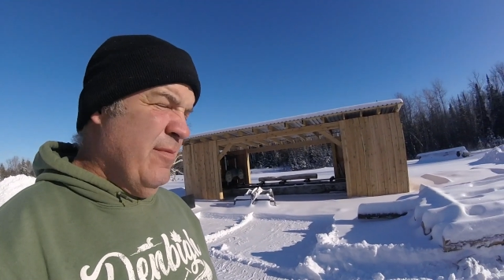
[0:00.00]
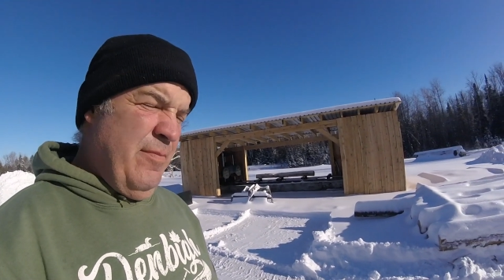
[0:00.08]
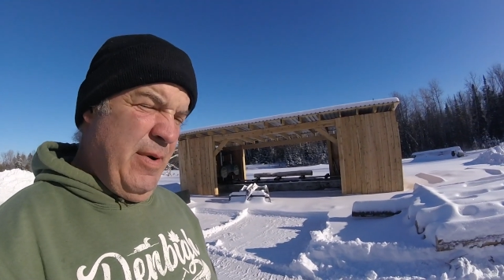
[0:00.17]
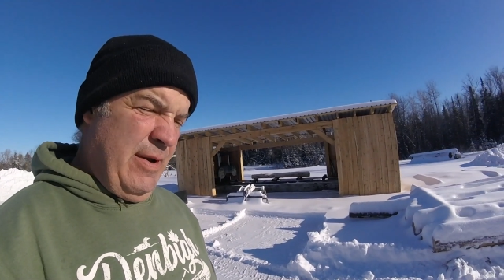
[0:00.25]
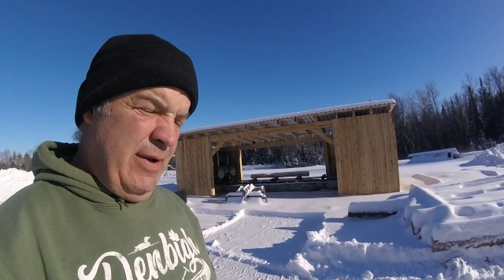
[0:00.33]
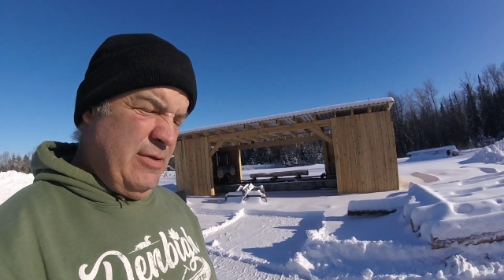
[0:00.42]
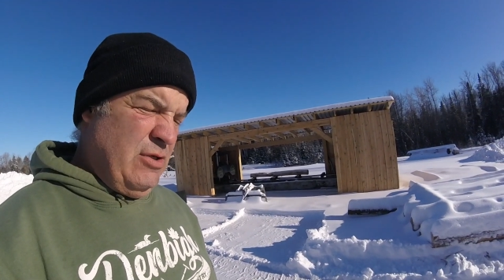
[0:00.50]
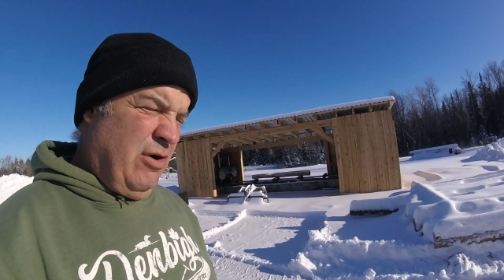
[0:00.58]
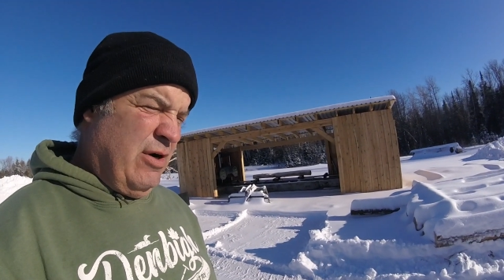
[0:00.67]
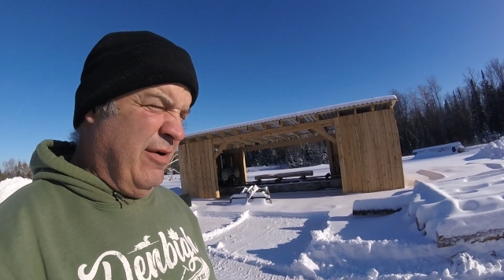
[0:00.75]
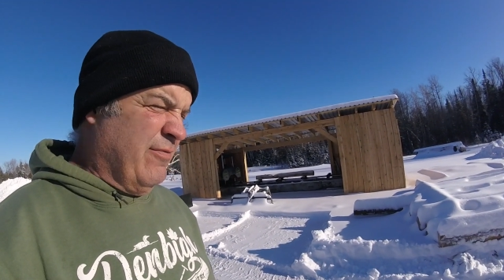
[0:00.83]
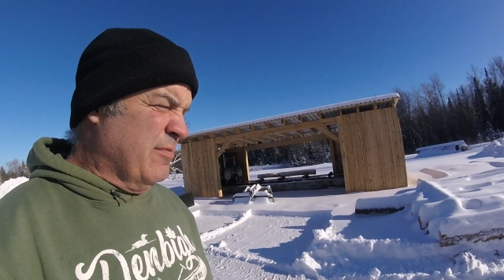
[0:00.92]
but it's all
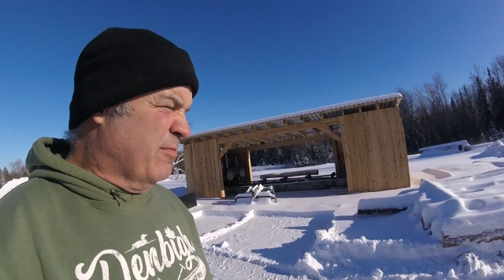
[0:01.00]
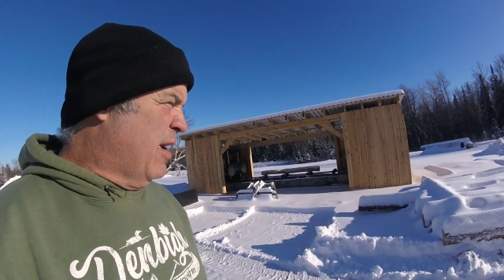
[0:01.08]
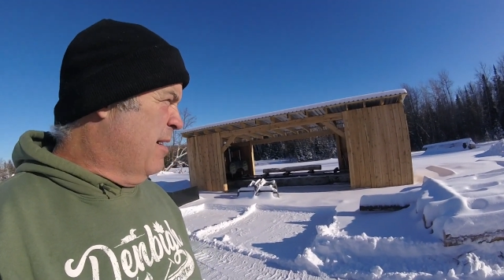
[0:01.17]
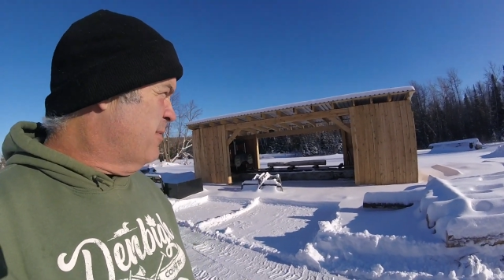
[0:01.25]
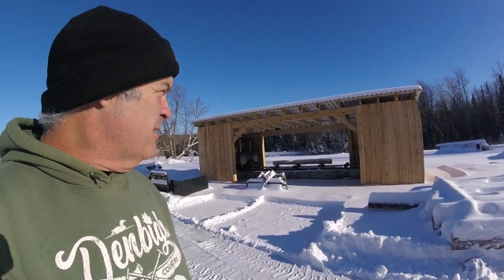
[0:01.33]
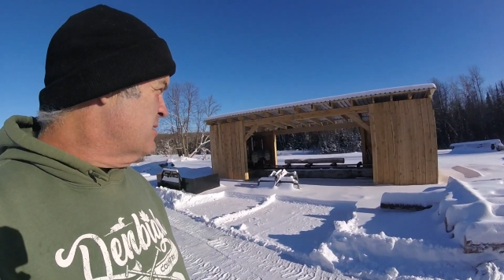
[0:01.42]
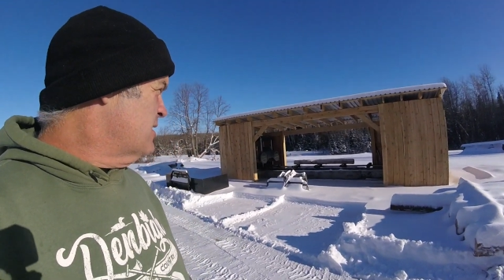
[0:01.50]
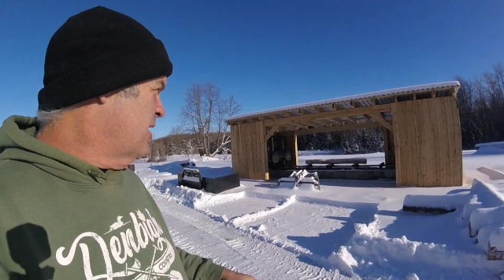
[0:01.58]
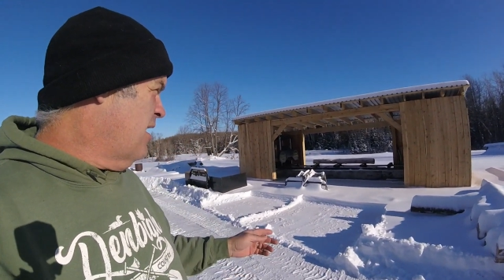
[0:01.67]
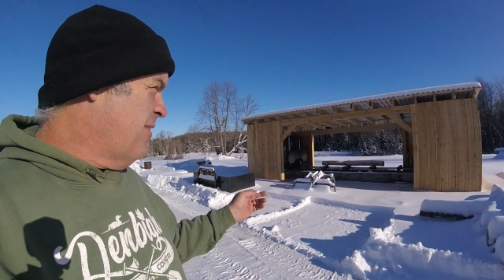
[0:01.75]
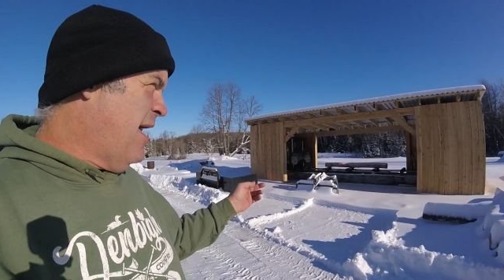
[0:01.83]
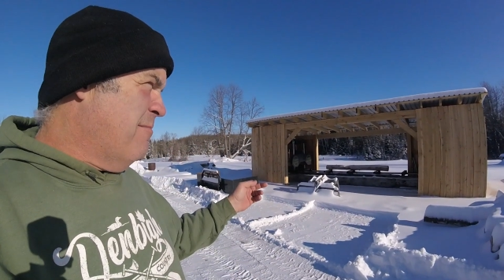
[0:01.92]
cut from the property. It's cut
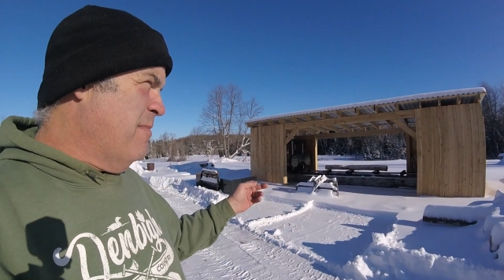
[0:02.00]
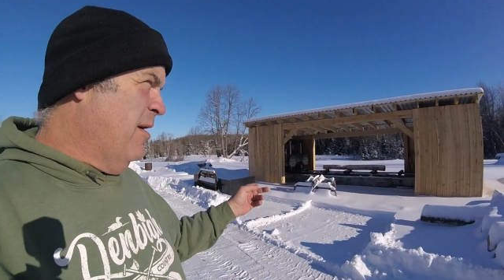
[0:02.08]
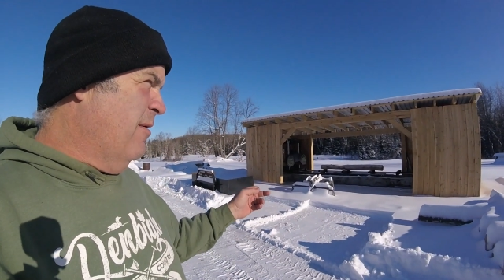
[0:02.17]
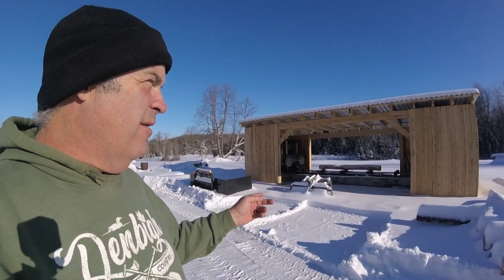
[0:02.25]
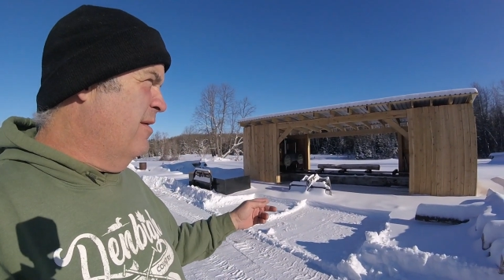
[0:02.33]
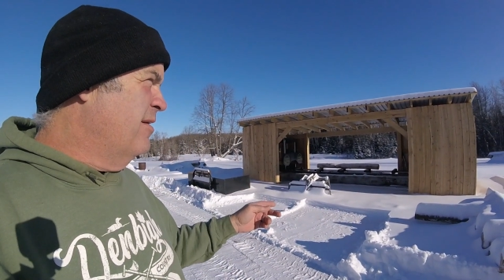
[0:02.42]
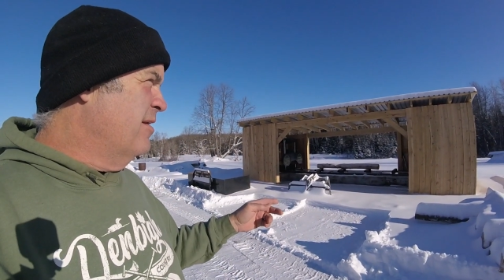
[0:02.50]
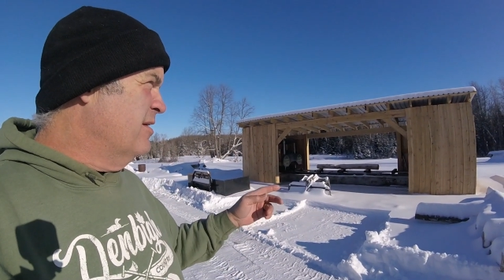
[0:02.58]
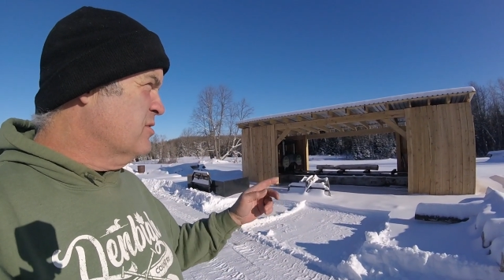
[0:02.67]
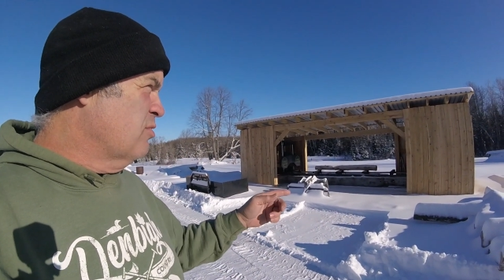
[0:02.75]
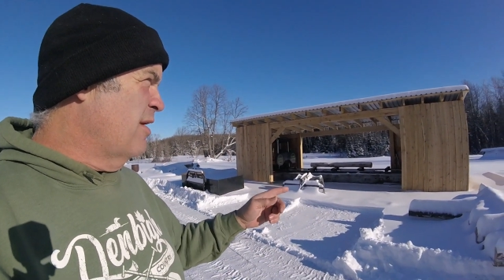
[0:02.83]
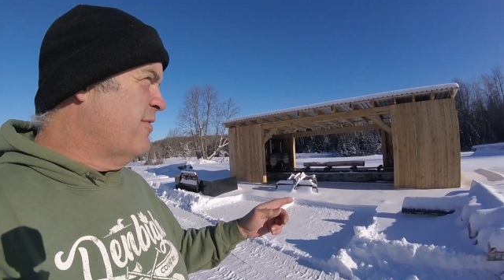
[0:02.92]
on that mill.
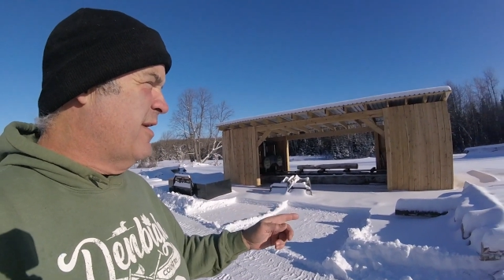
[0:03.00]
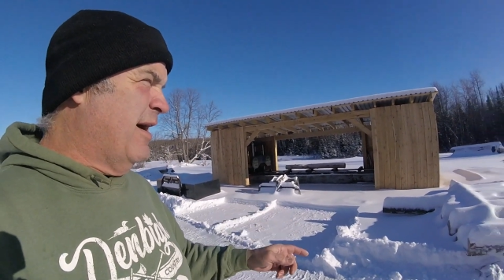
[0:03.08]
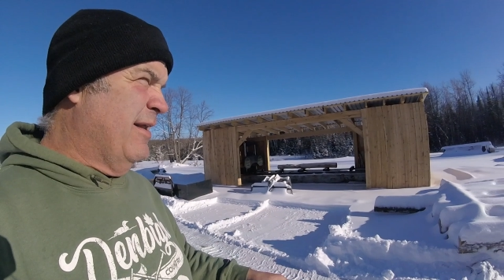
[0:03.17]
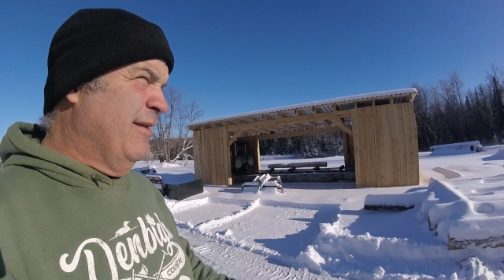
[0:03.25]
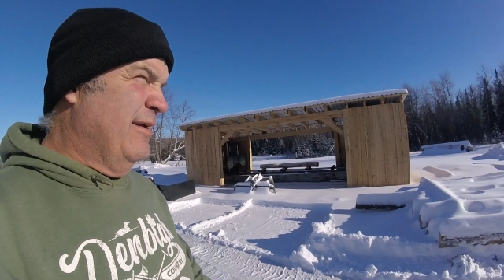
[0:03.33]
It's rough cut.